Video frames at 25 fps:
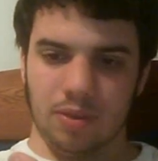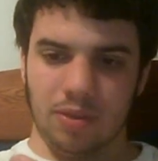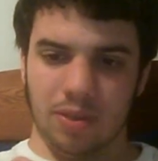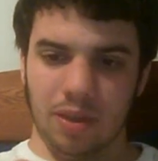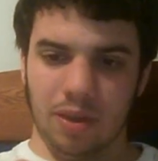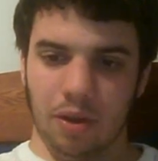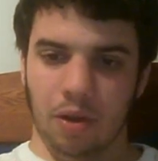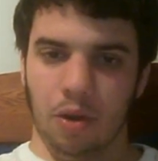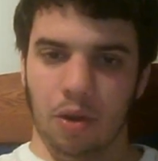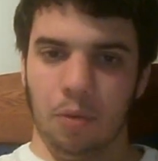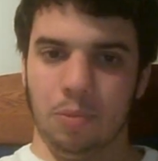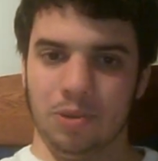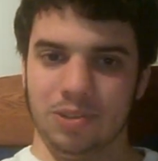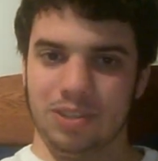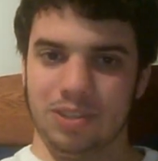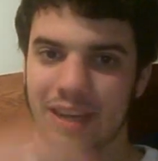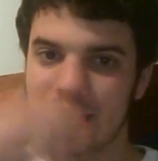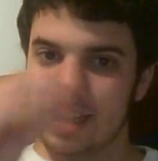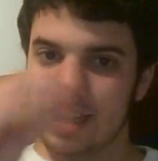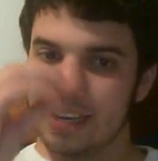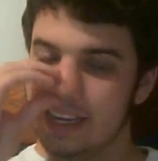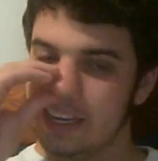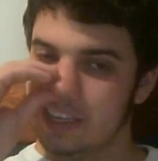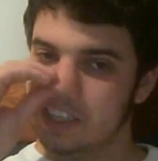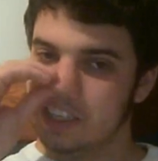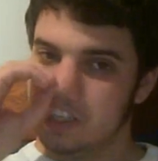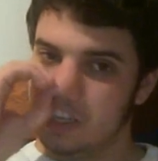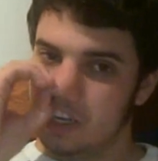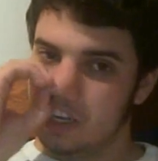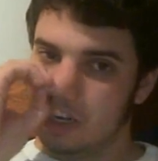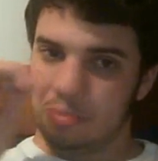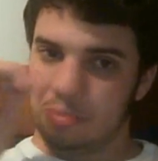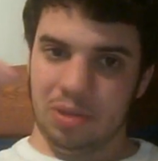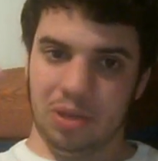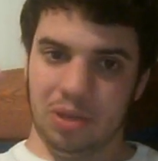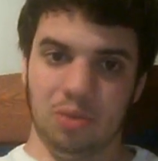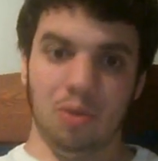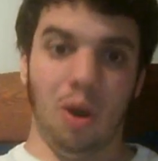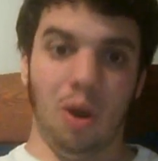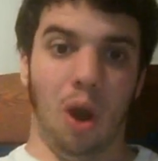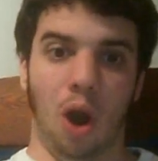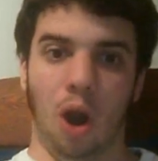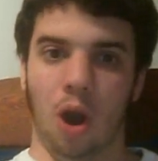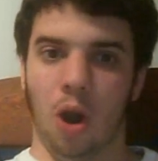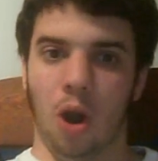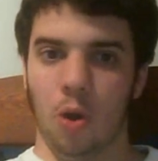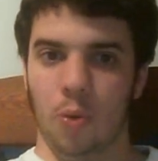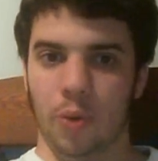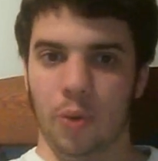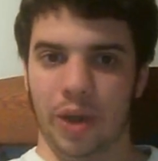They're almost like an ECW
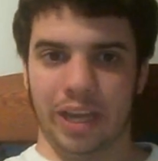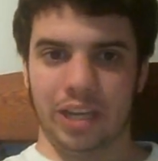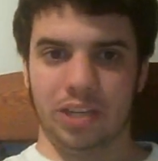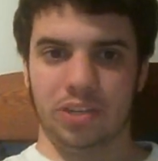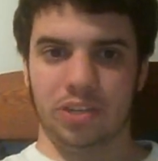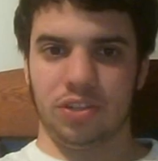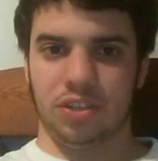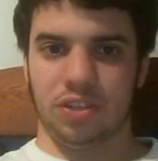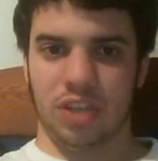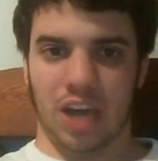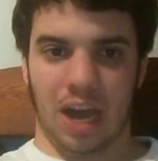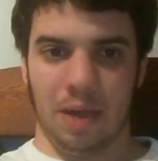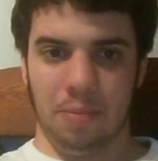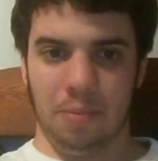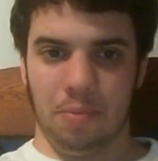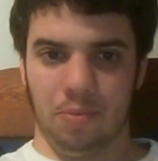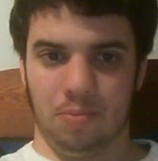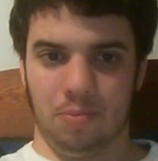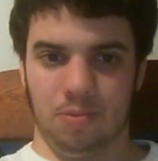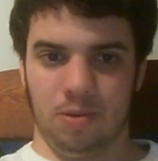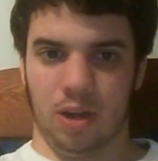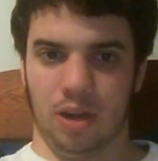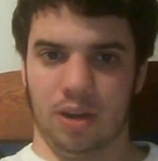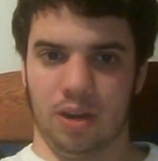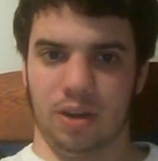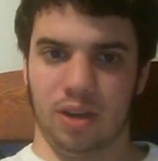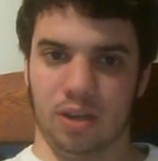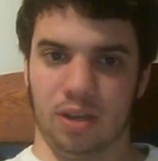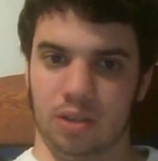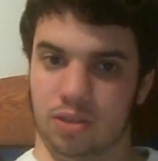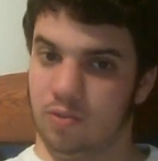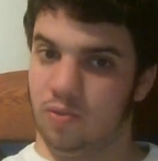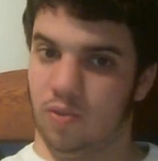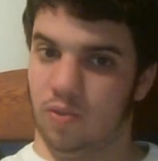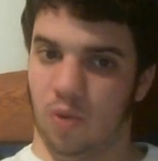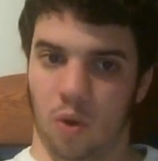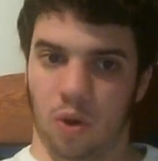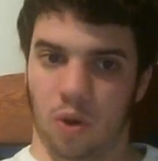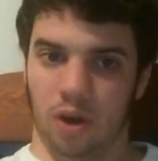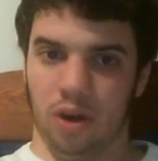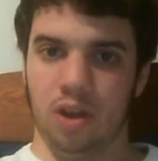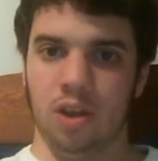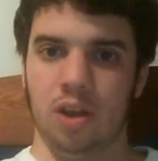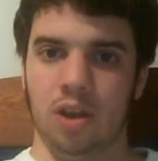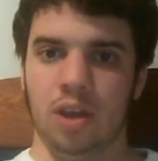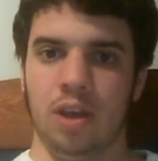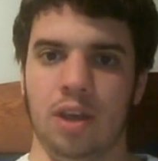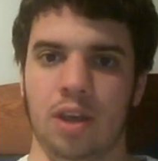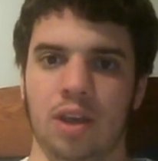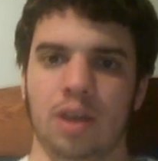ROH type product for
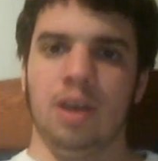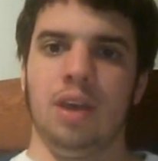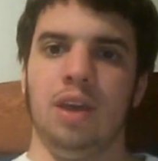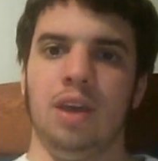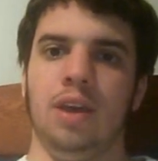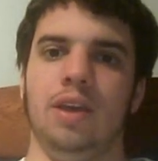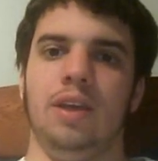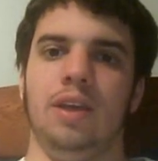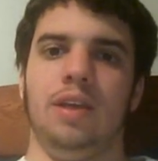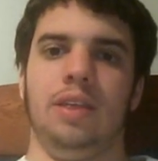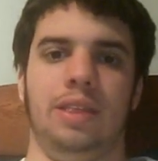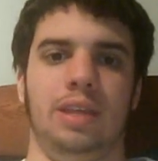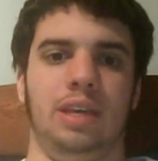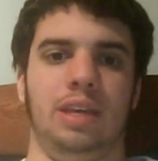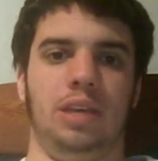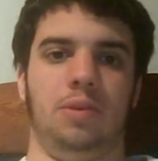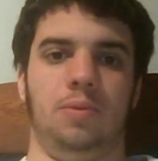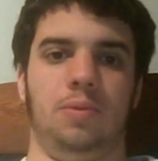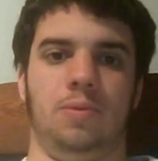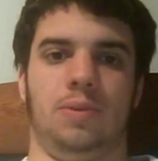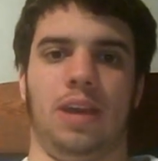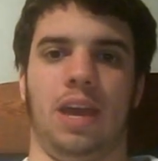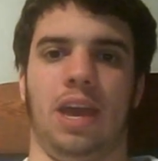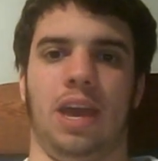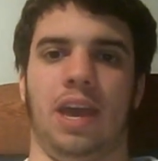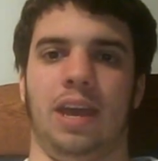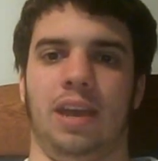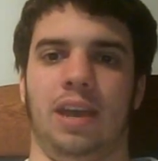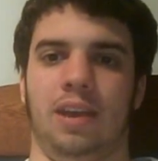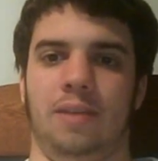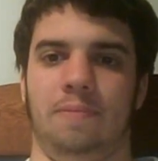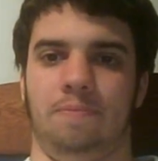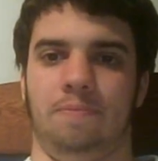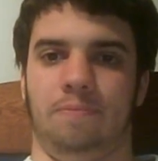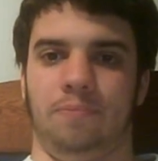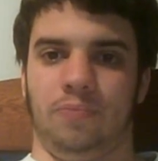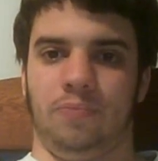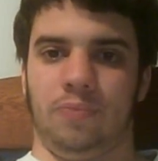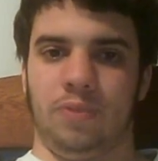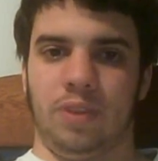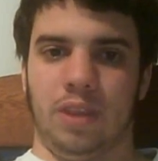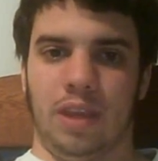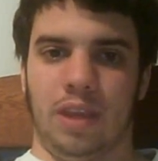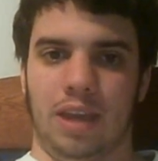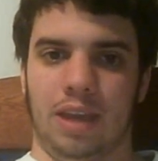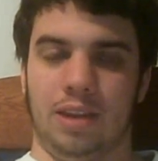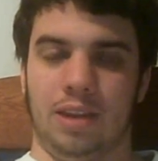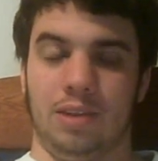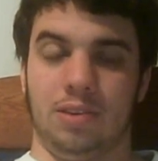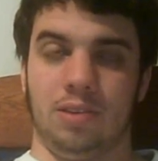the UK,
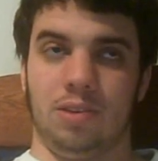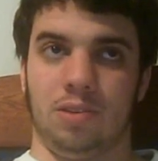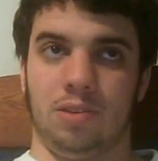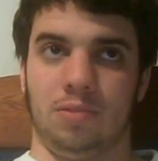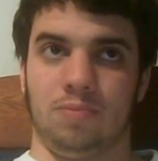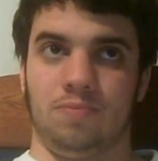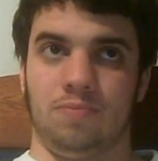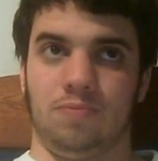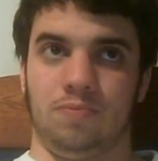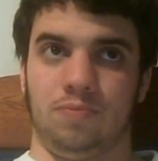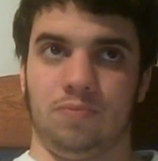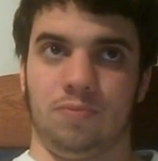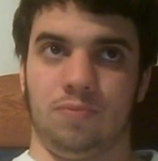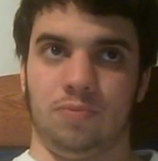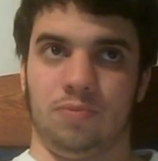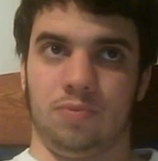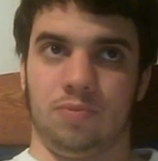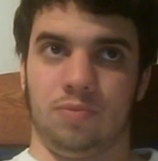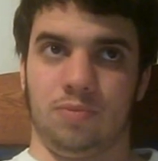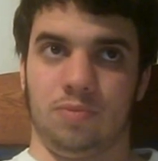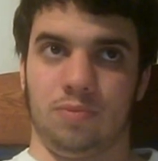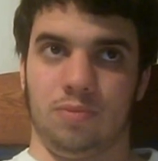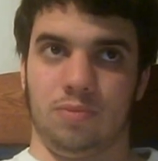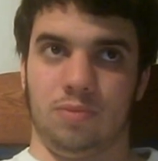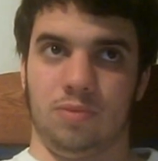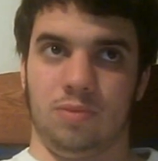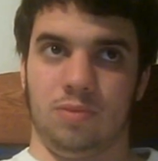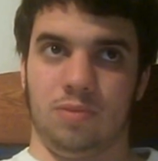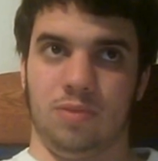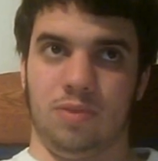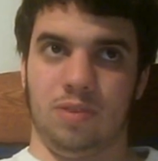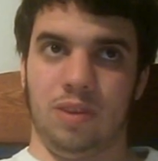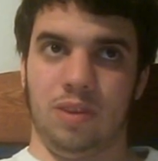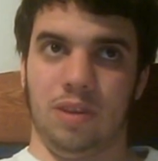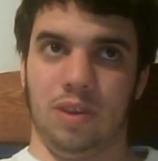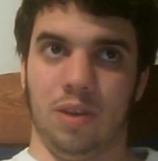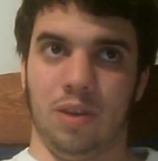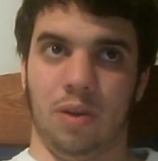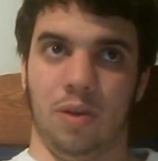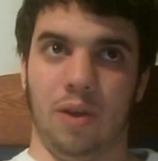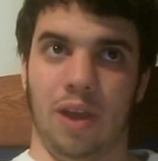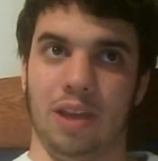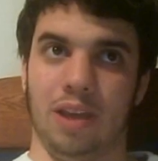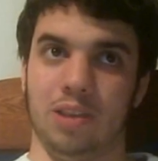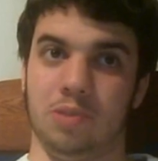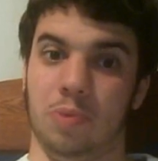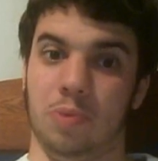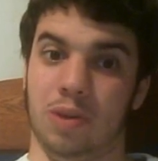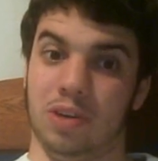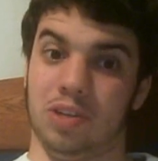and
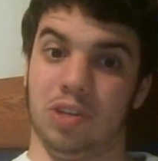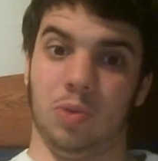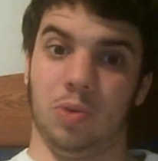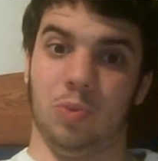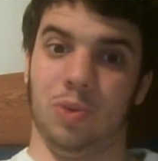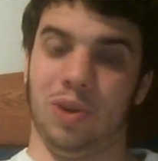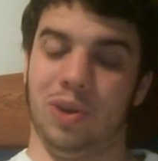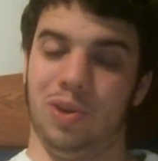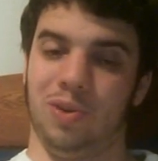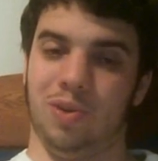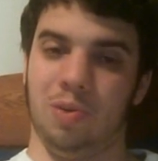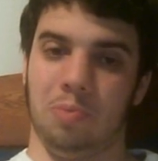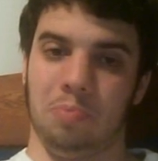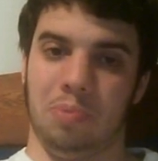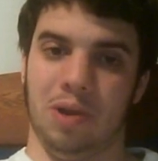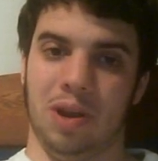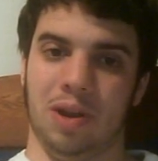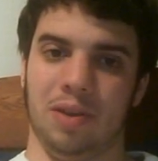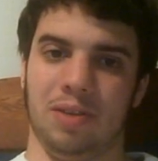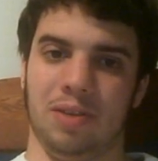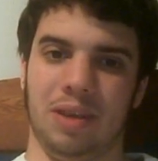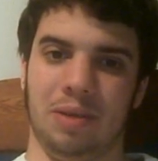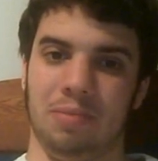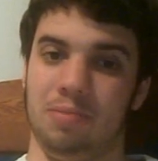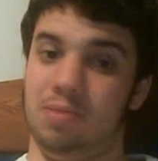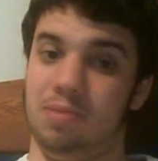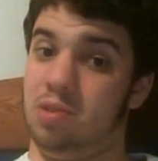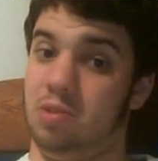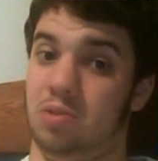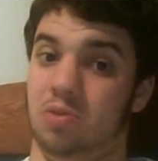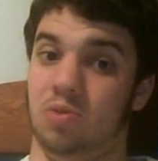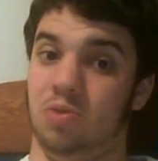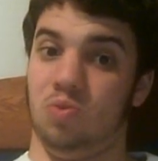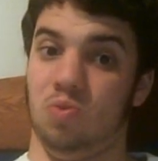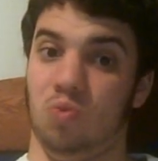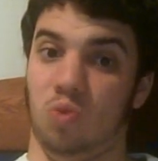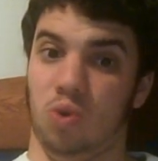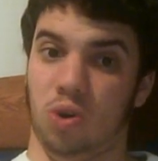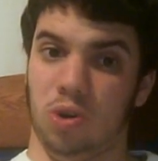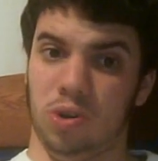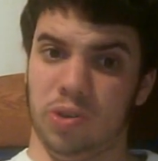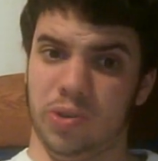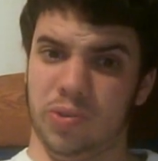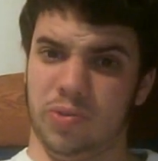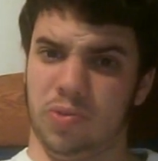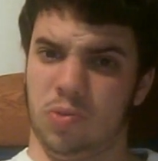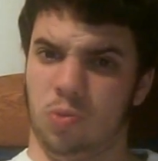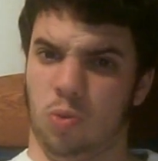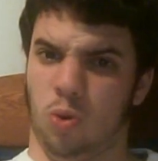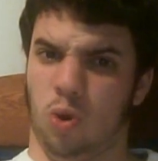especially when you compare them to World
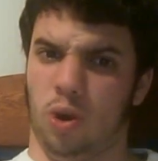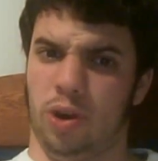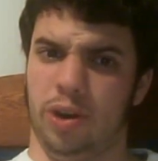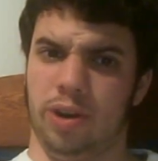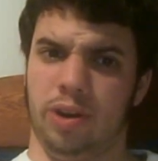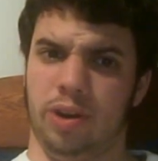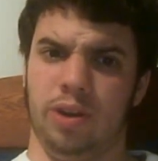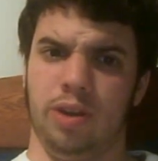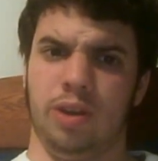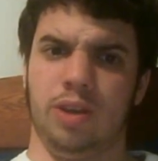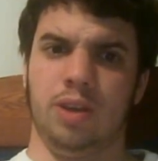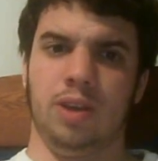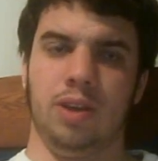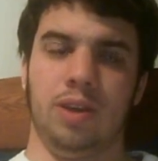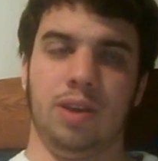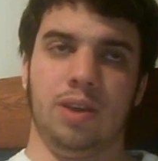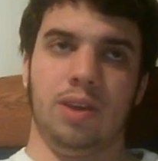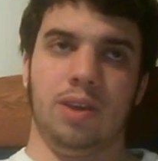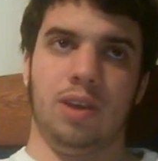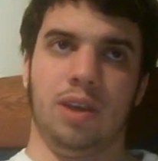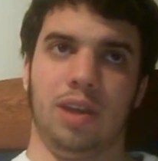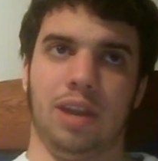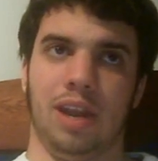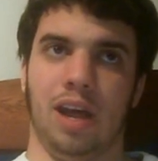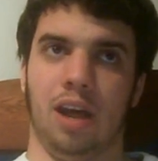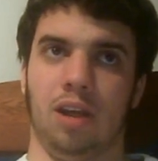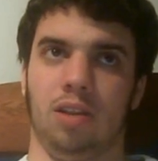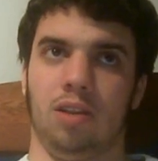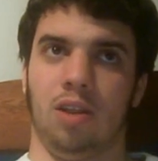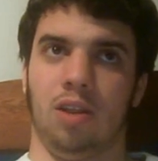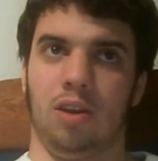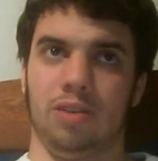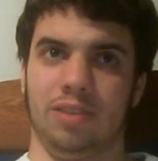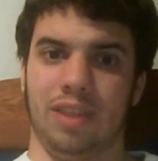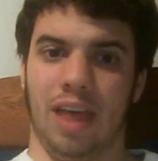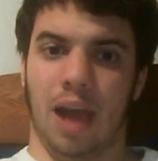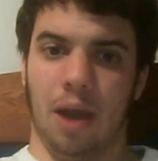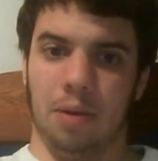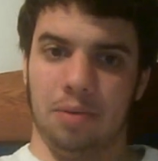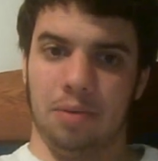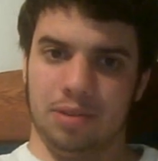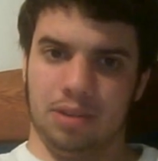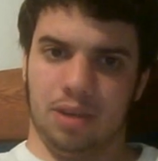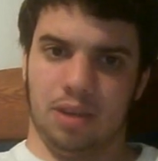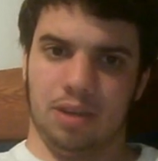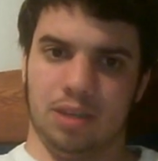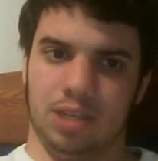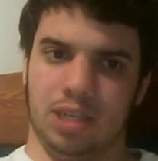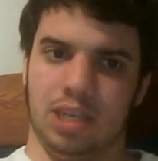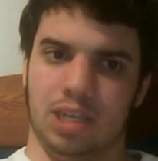of Sport and how long that was
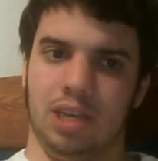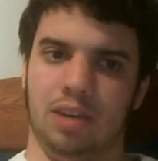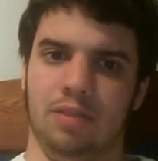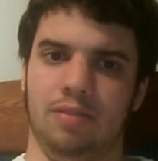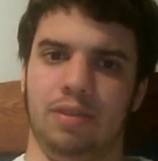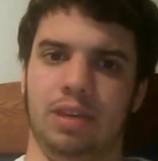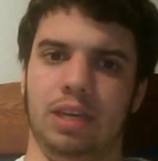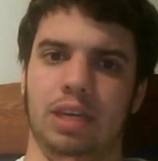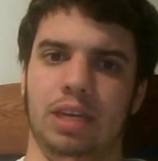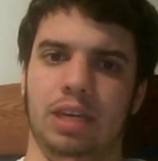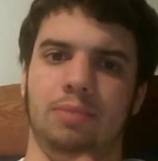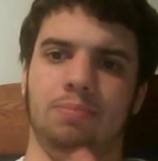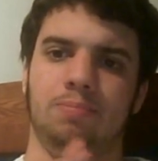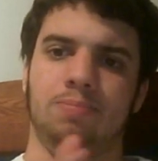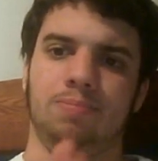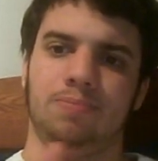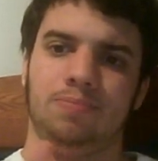on TV.